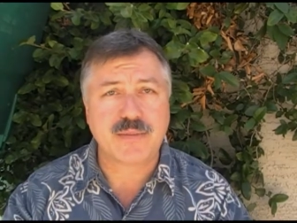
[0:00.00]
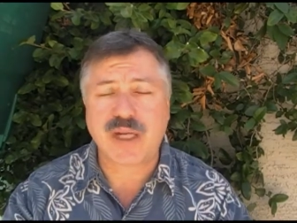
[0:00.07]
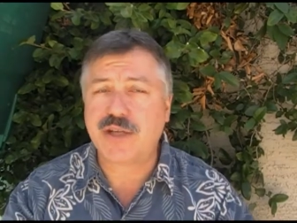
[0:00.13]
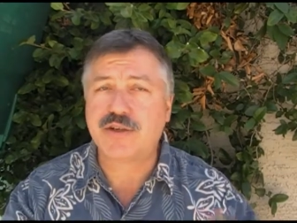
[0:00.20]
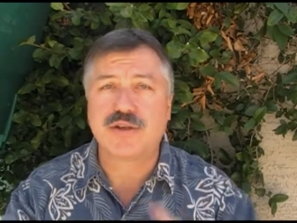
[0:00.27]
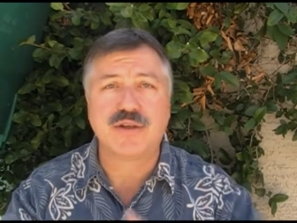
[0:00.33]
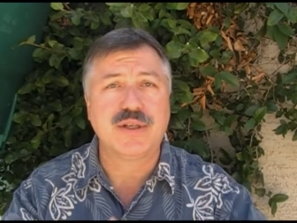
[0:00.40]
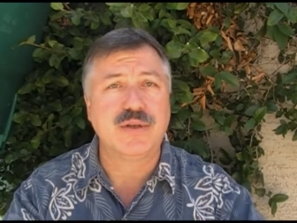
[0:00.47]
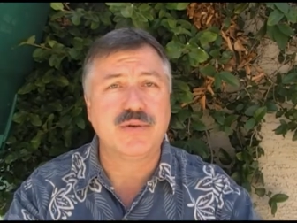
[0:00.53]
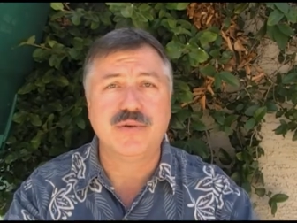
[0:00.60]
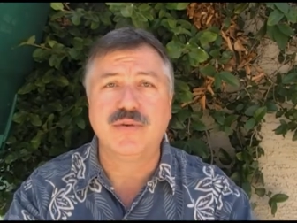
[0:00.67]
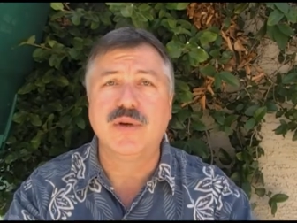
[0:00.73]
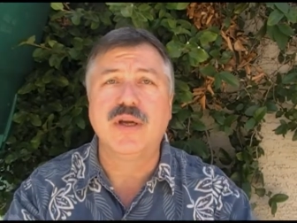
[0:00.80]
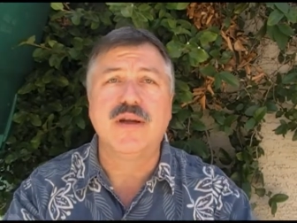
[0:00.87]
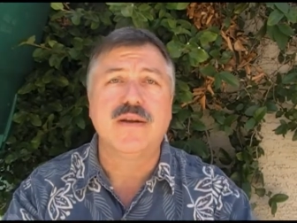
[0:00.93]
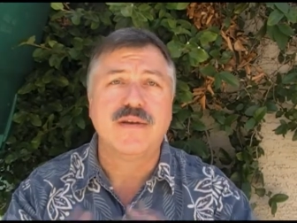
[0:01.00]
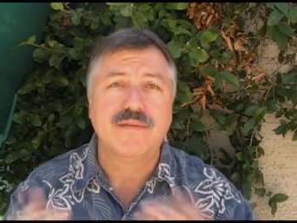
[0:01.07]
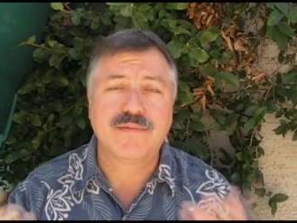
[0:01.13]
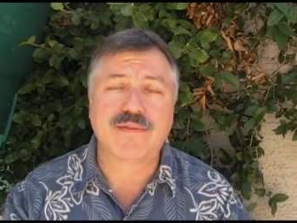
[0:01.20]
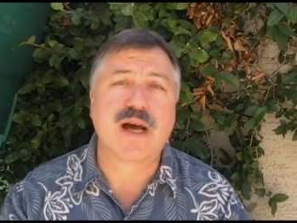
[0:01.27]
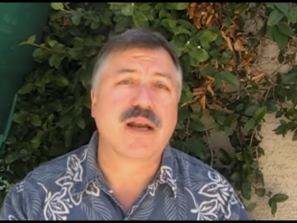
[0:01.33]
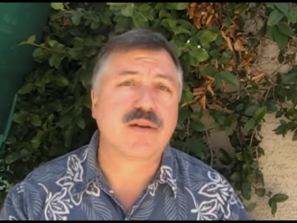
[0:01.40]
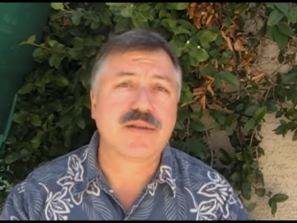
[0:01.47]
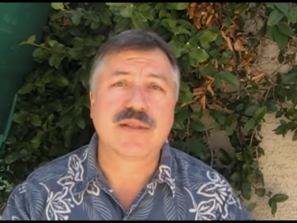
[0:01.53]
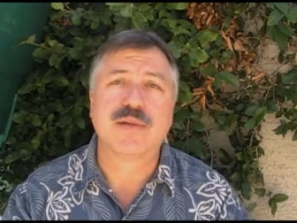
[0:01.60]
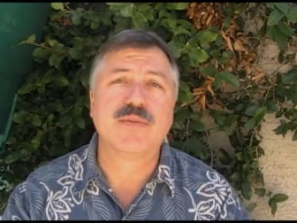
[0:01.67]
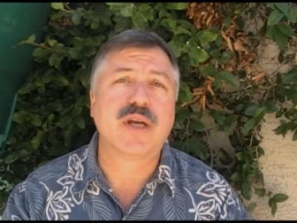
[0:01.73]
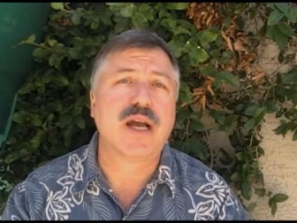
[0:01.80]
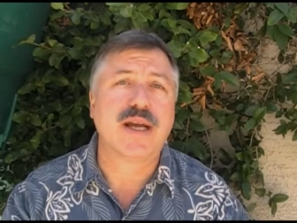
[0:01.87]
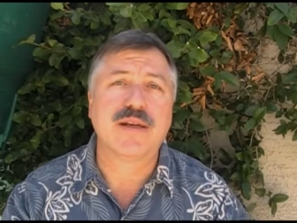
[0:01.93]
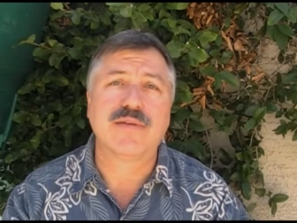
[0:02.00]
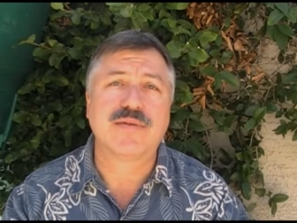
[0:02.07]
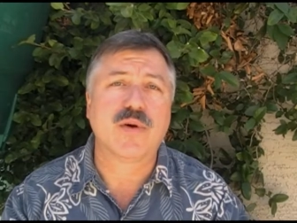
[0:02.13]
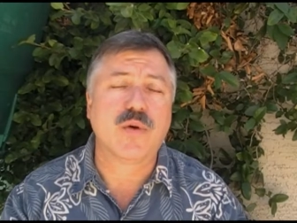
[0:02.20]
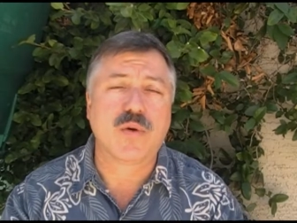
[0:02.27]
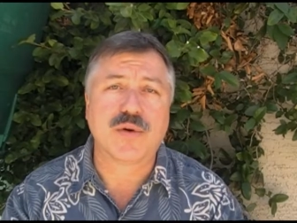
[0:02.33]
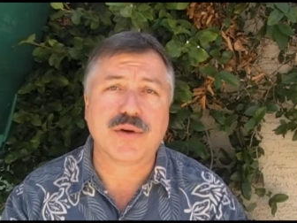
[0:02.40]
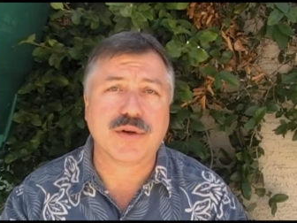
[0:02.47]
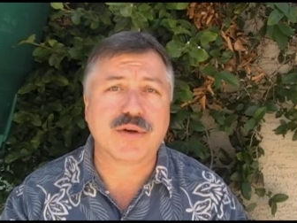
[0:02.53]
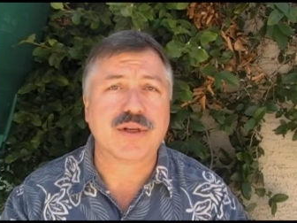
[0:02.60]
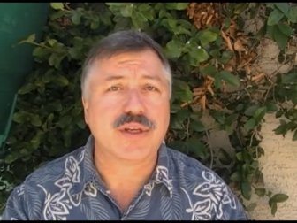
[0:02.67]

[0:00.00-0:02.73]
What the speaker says: Make sure you follow some kind of order.